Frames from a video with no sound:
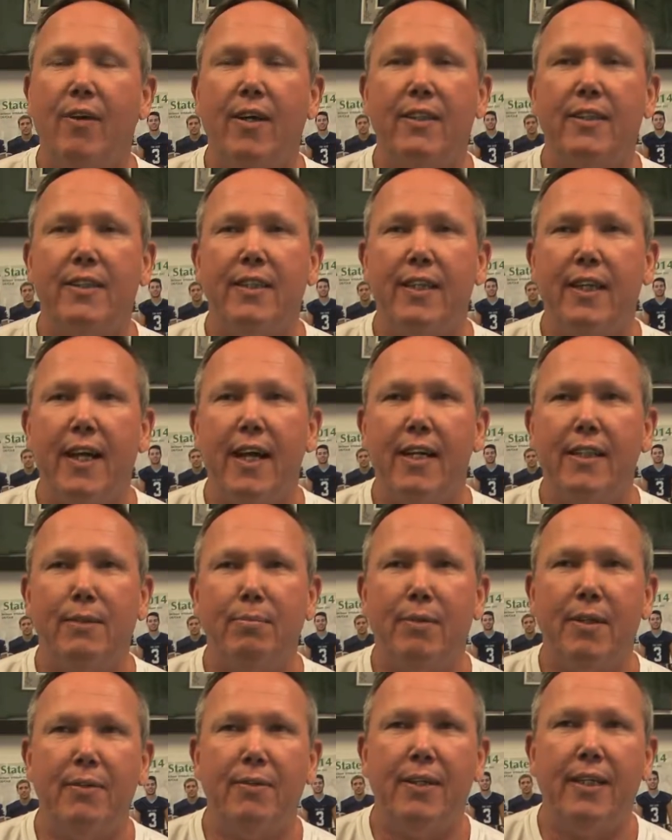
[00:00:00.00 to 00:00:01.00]
watching the guys
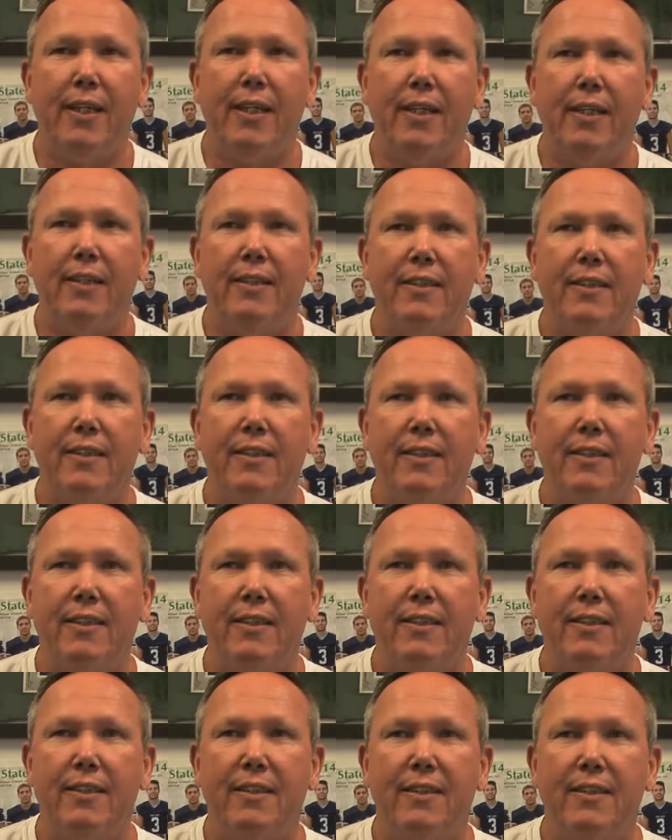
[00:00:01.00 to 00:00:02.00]
play with the kids,
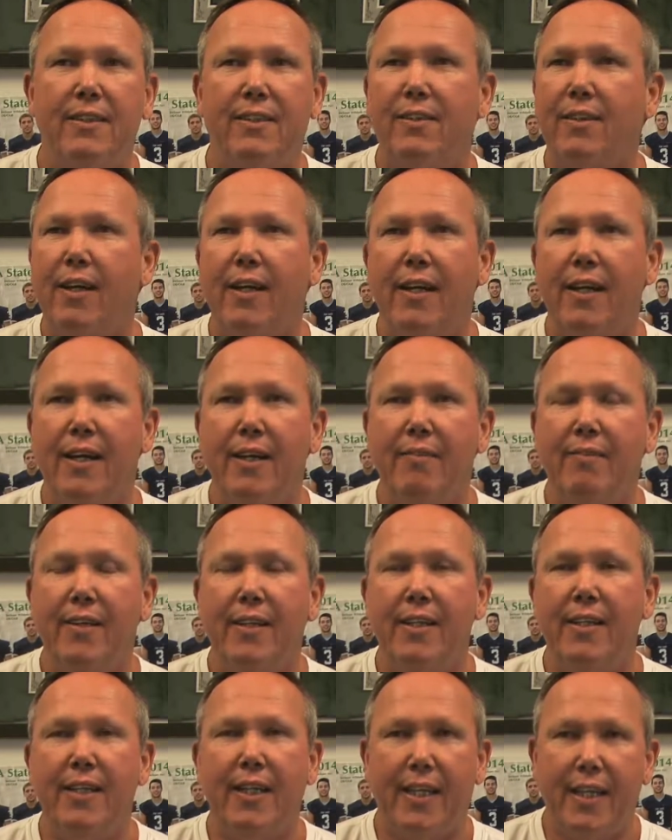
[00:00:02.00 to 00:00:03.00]
straight up.
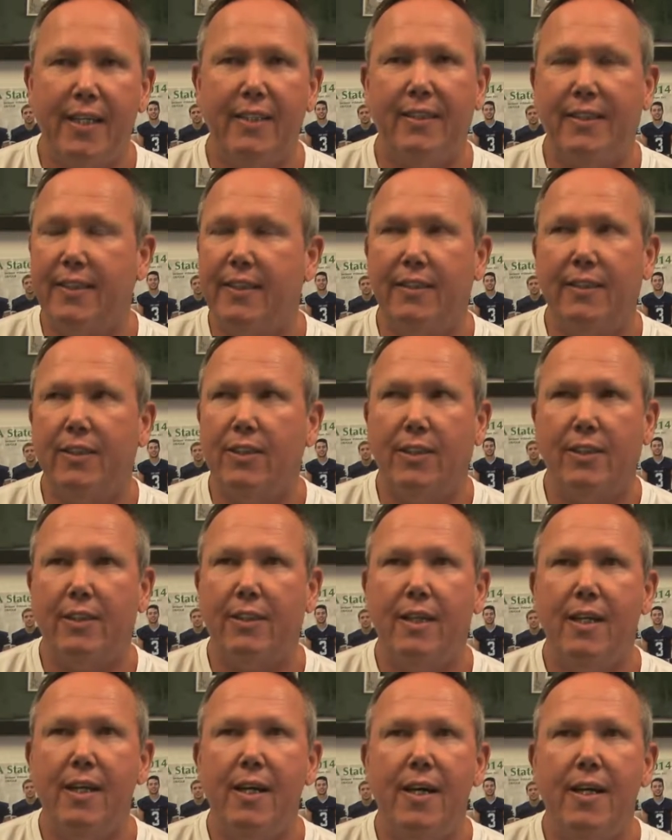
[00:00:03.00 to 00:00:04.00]
And the kids just,
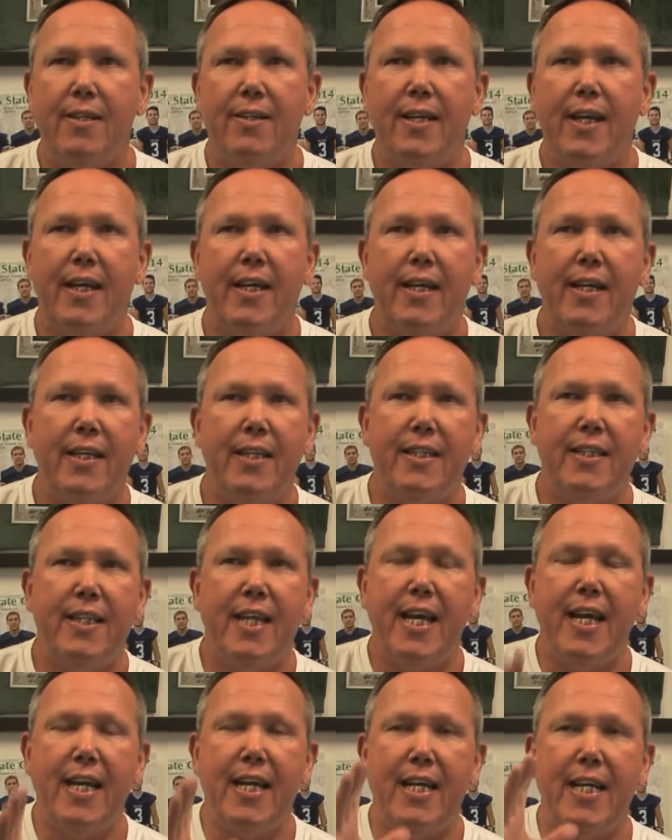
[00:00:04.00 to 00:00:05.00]

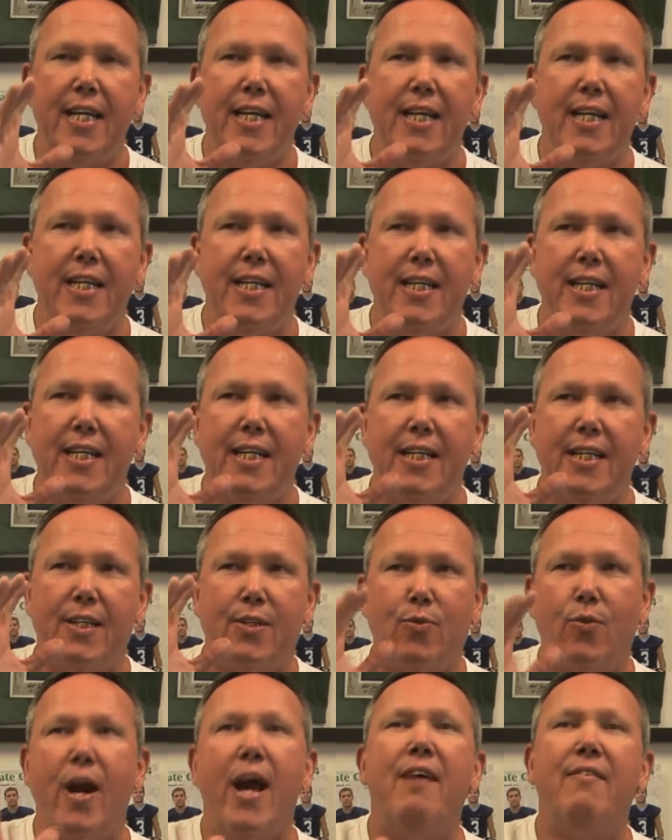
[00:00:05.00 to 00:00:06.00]
they
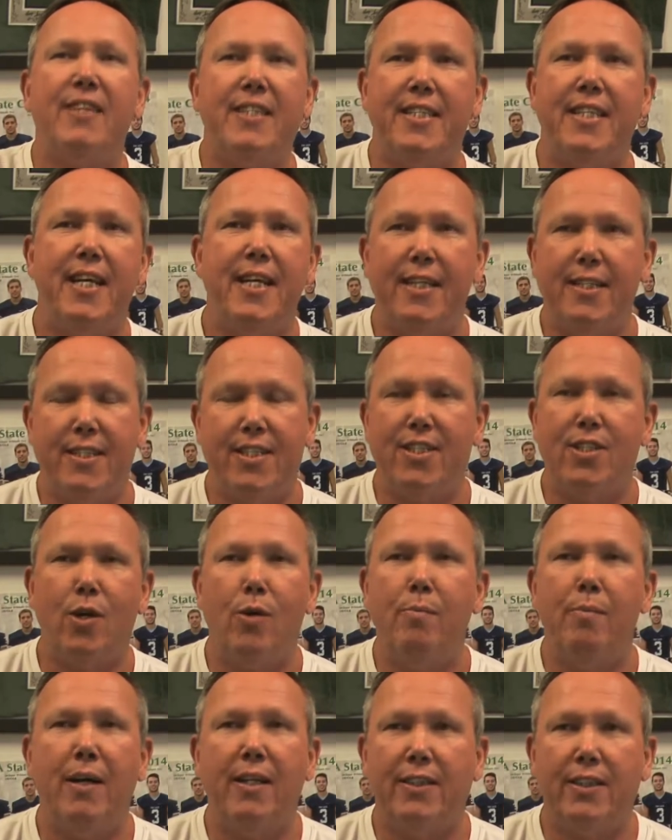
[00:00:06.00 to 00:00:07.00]
gravitate
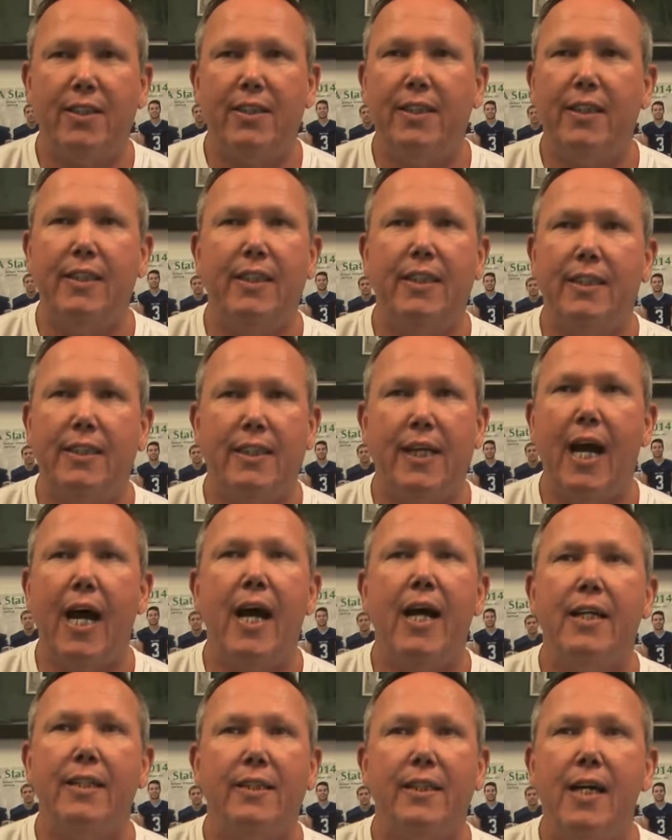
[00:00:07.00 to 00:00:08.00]
so much to these
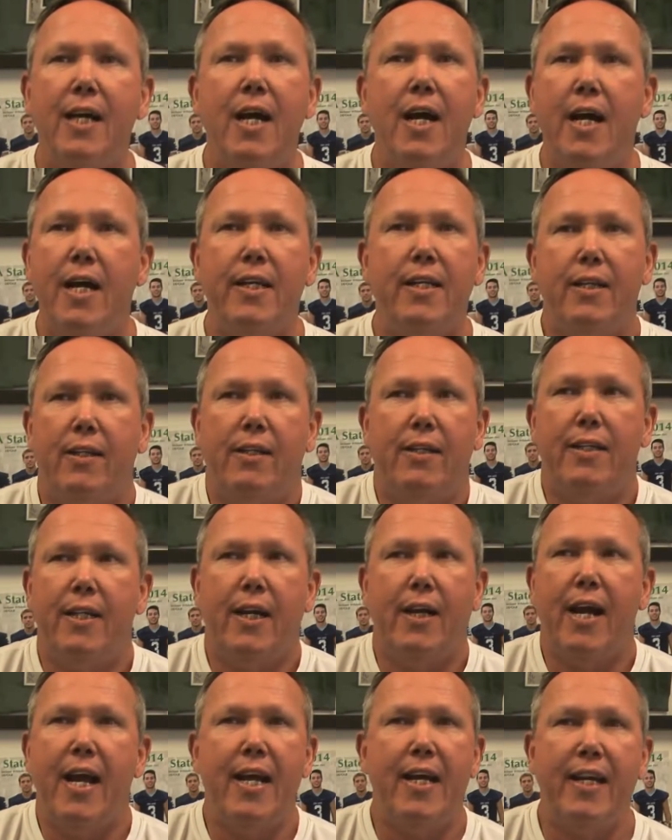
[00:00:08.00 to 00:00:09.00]
guys, and
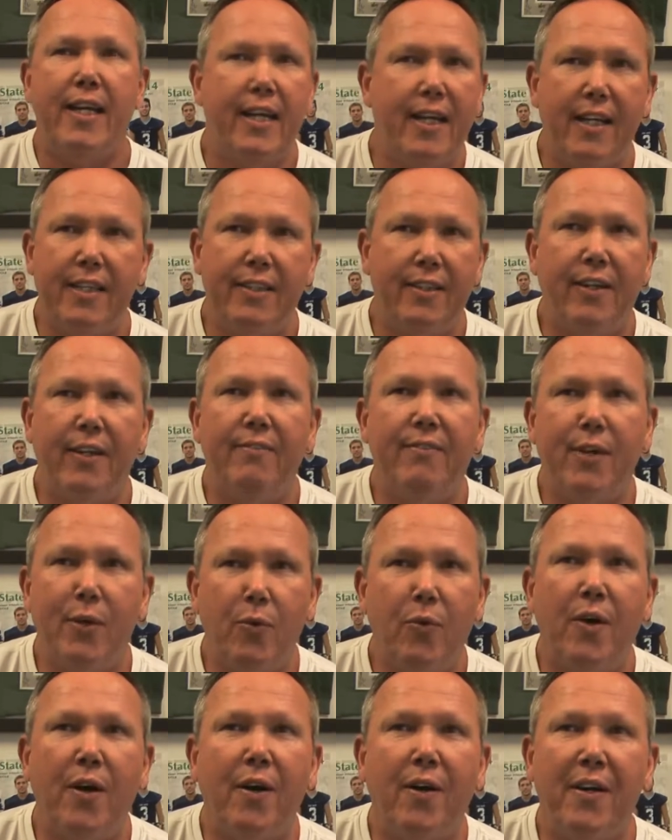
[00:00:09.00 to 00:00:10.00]
they're hanging on their every
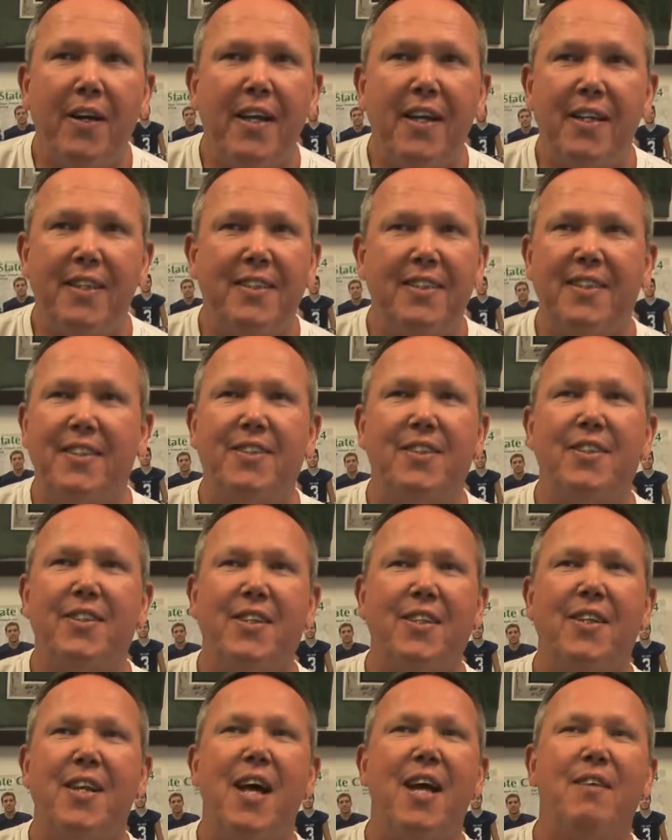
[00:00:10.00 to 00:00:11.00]
word. And it's
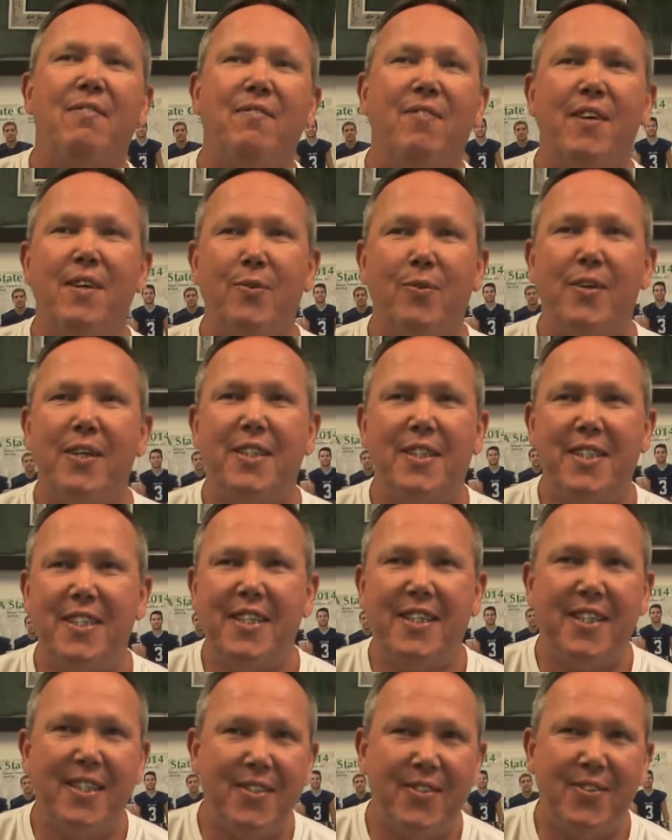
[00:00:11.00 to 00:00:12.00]
just a lot of fun
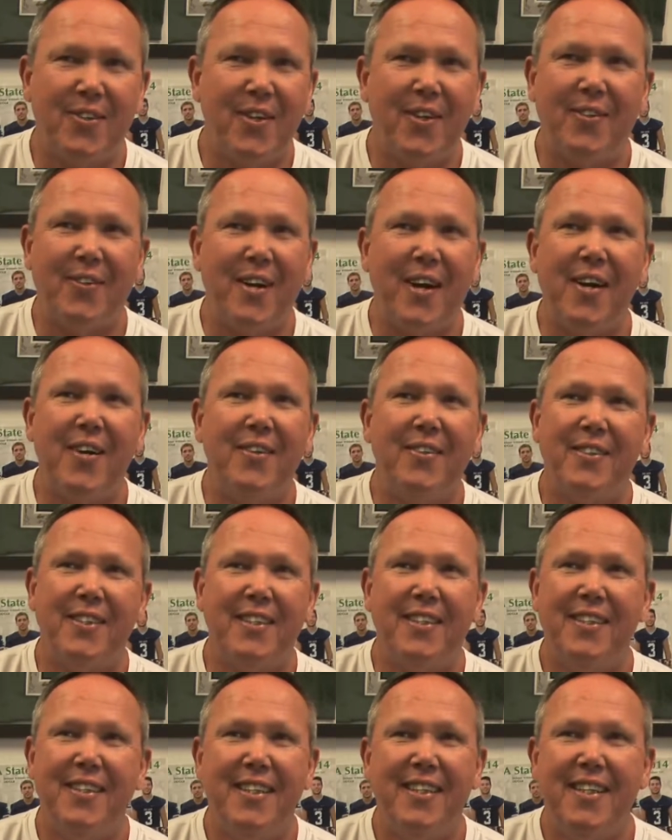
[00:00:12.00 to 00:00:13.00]
watching the kids run around,
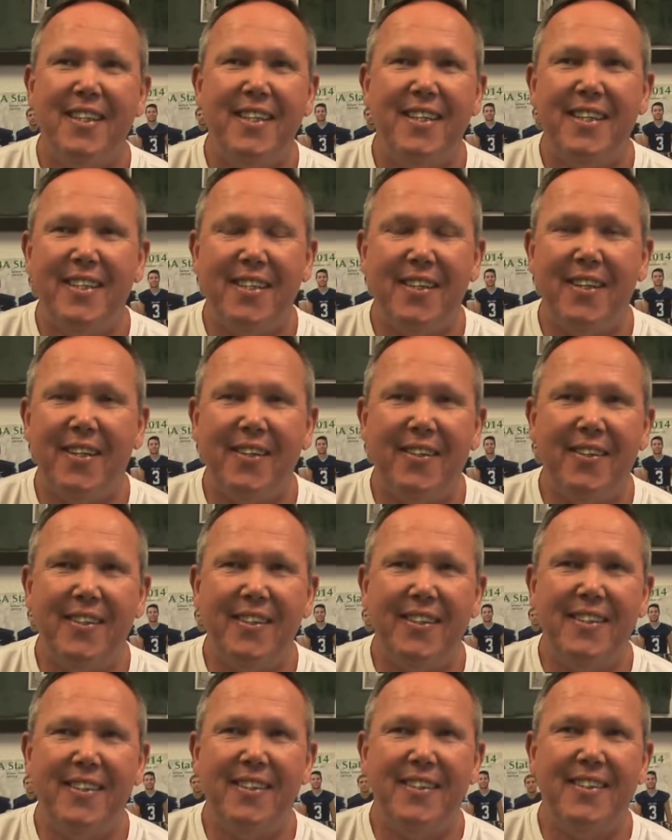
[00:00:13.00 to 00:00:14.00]
and you
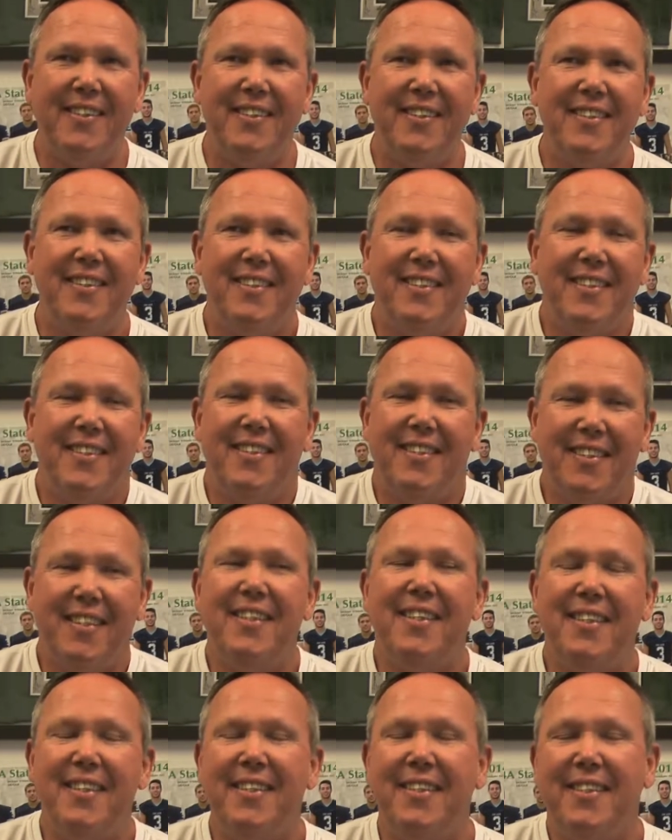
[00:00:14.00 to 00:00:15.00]
know,
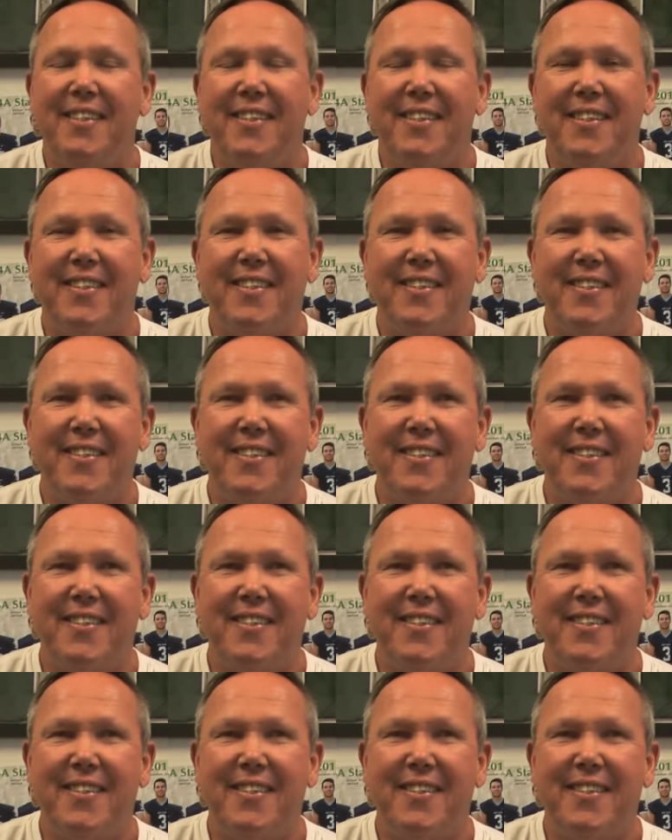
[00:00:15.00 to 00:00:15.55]
it's